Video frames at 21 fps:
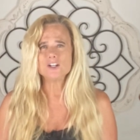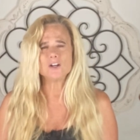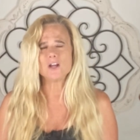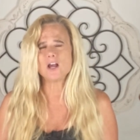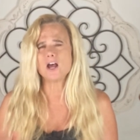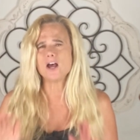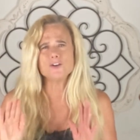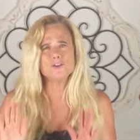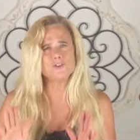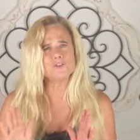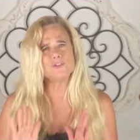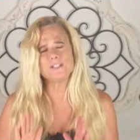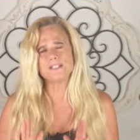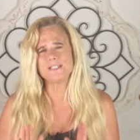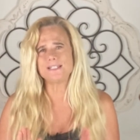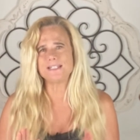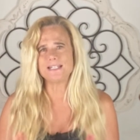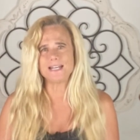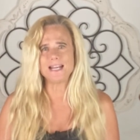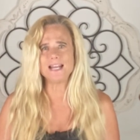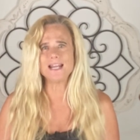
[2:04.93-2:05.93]

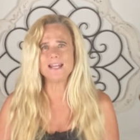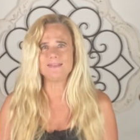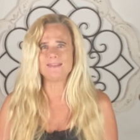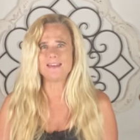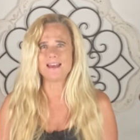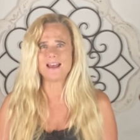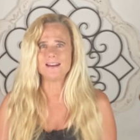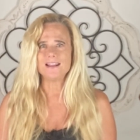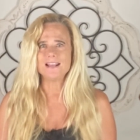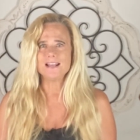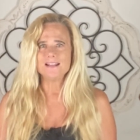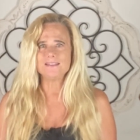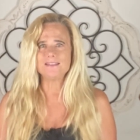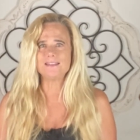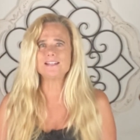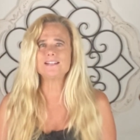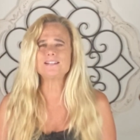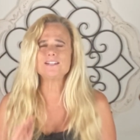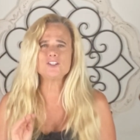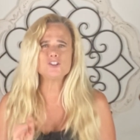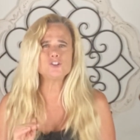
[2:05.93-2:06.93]
understand that
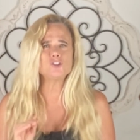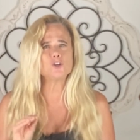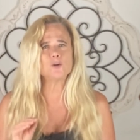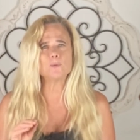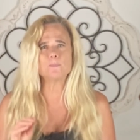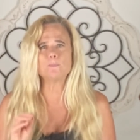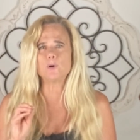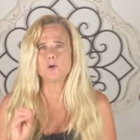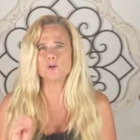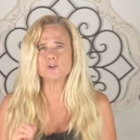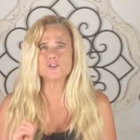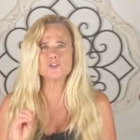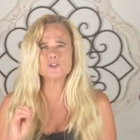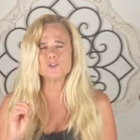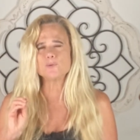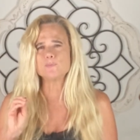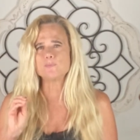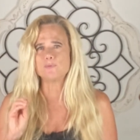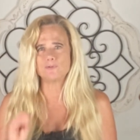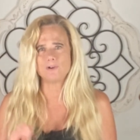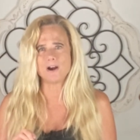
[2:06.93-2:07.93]
this is your
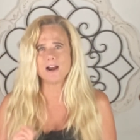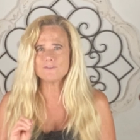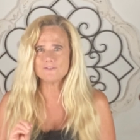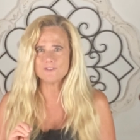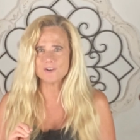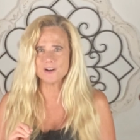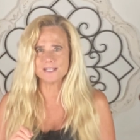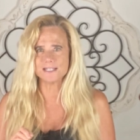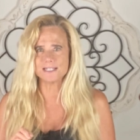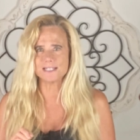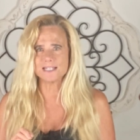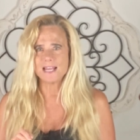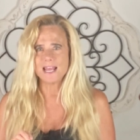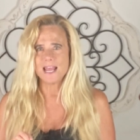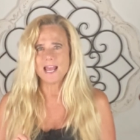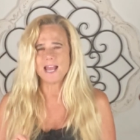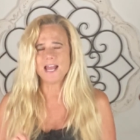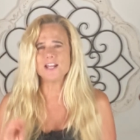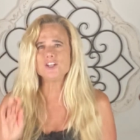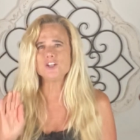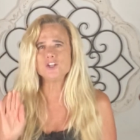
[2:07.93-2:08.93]
personal preference
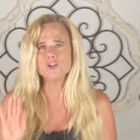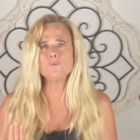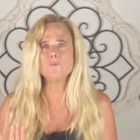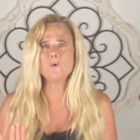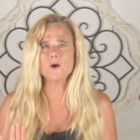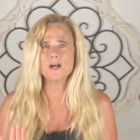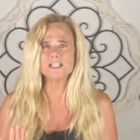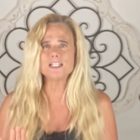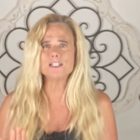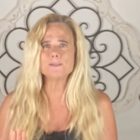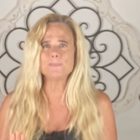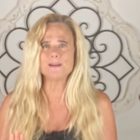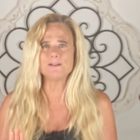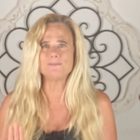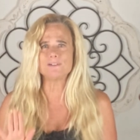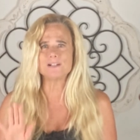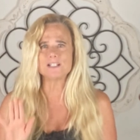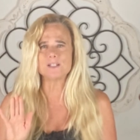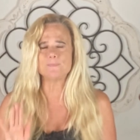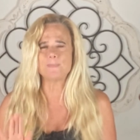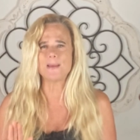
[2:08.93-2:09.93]
and you want to be
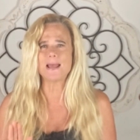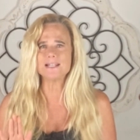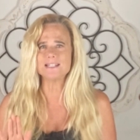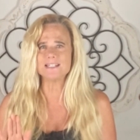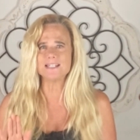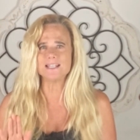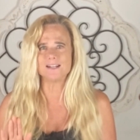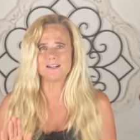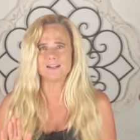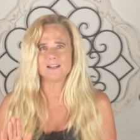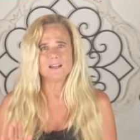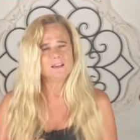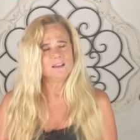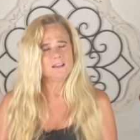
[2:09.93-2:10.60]
respected.